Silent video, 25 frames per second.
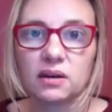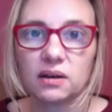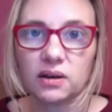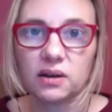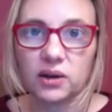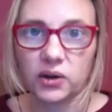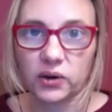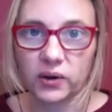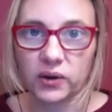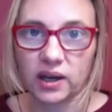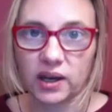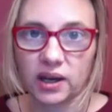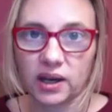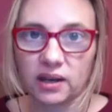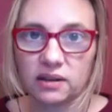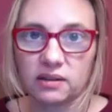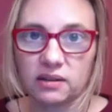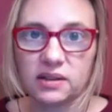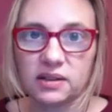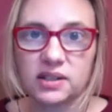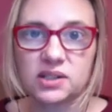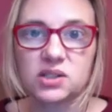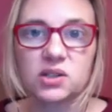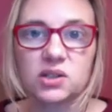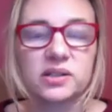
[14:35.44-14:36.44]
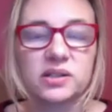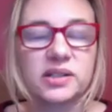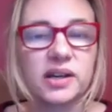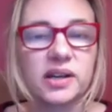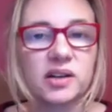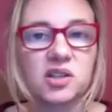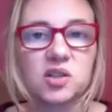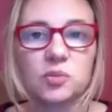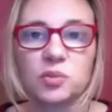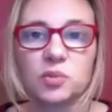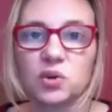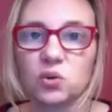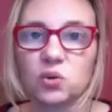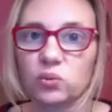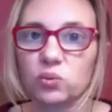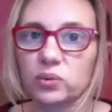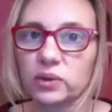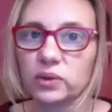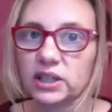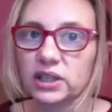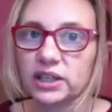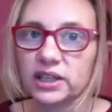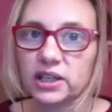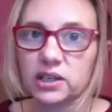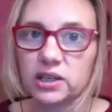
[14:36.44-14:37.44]
Okay, this turns out to be
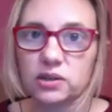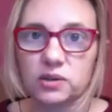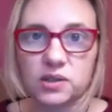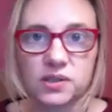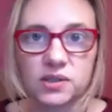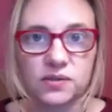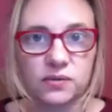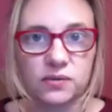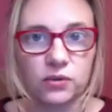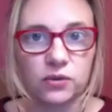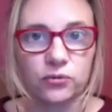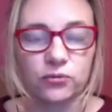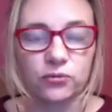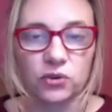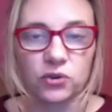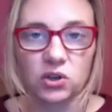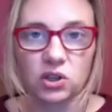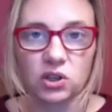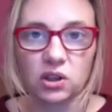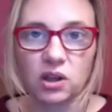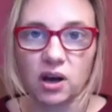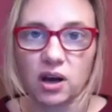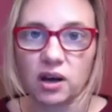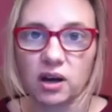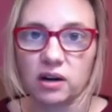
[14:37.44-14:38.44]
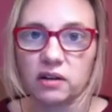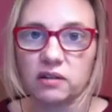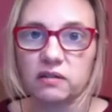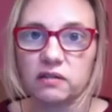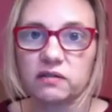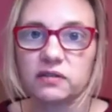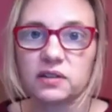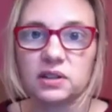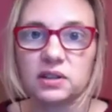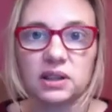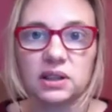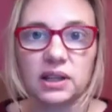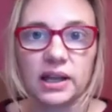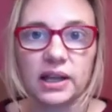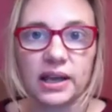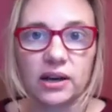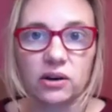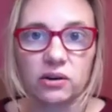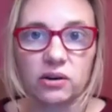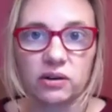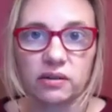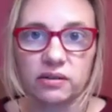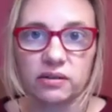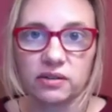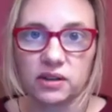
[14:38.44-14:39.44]
really useful for a lot of
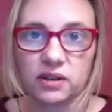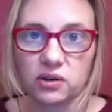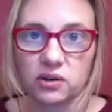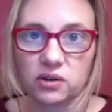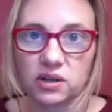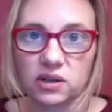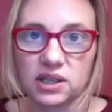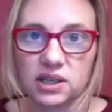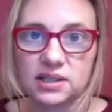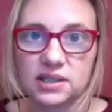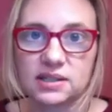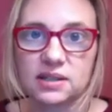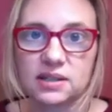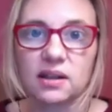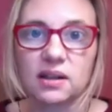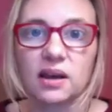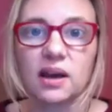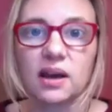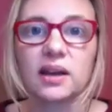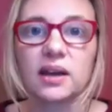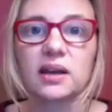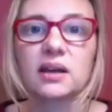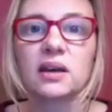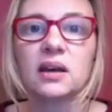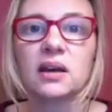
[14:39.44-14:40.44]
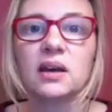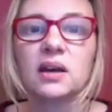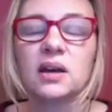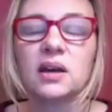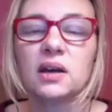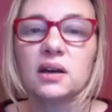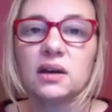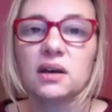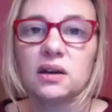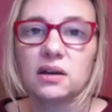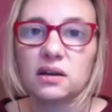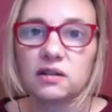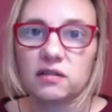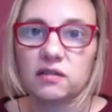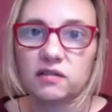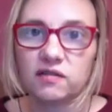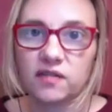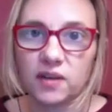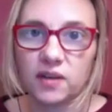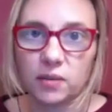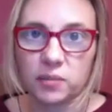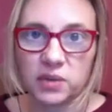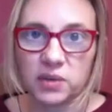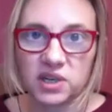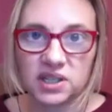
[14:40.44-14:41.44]
later theories like
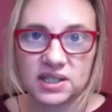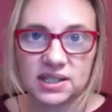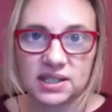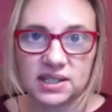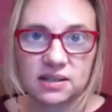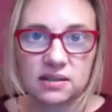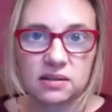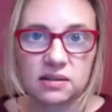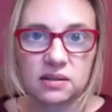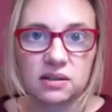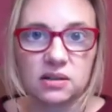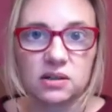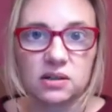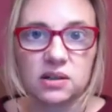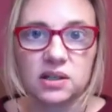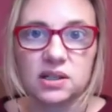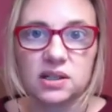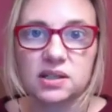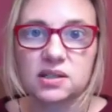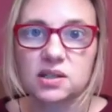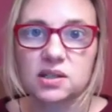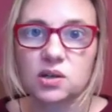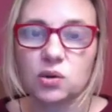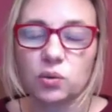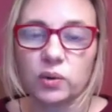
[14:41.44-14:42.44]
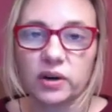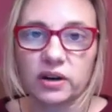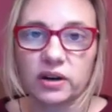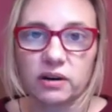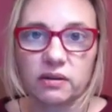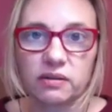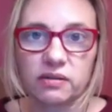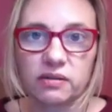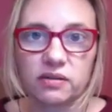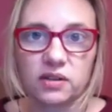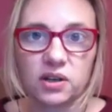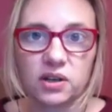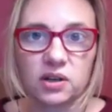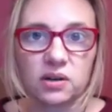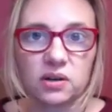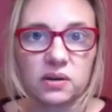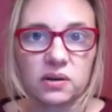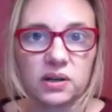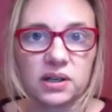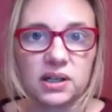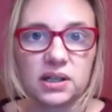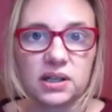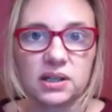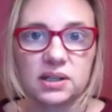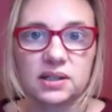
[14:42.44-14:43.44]
feminist theories, queer
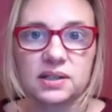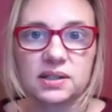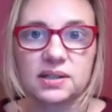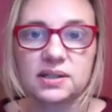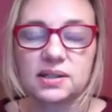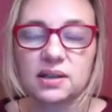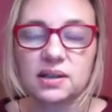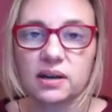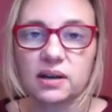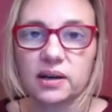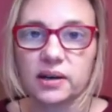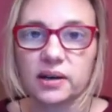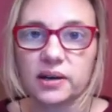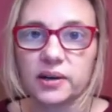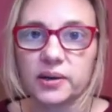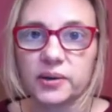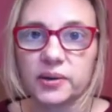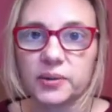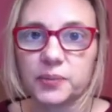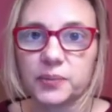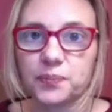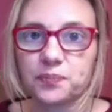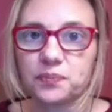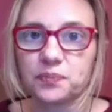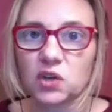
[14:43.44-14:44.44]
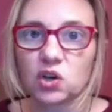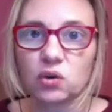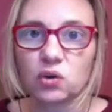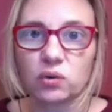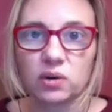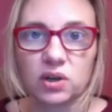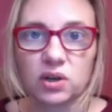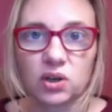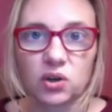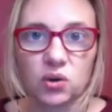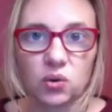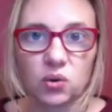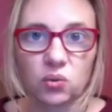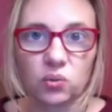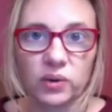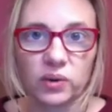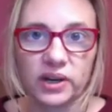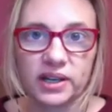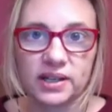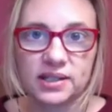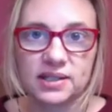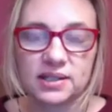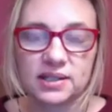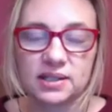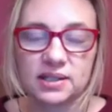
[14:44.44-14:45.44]
theories, critical
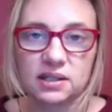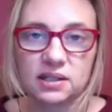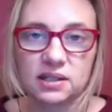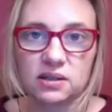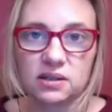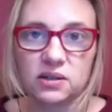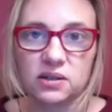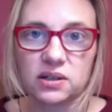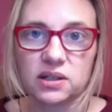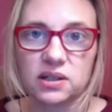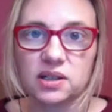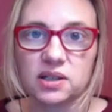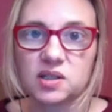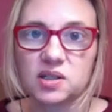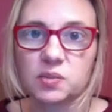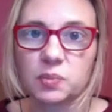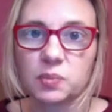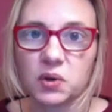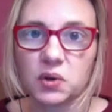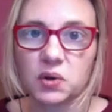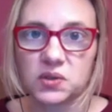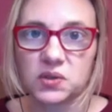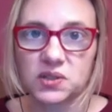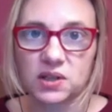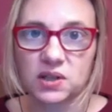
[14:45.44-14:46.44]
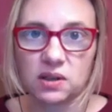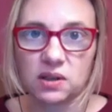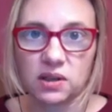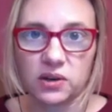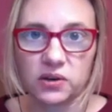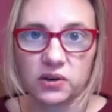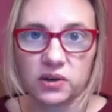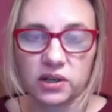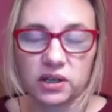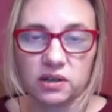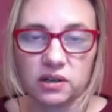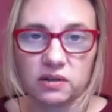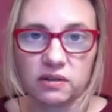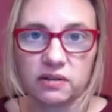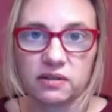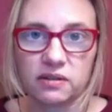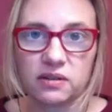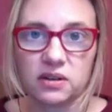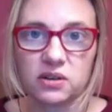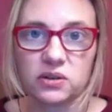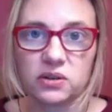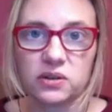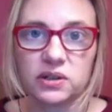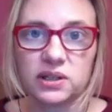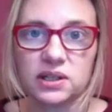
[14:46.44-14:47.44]
race theories, post-colonial
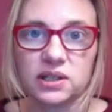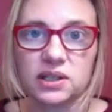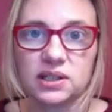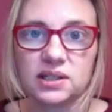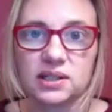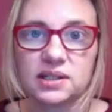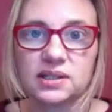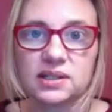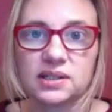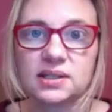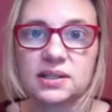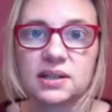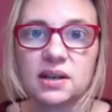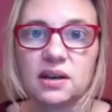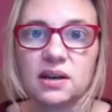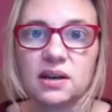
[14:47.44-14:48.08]
theories,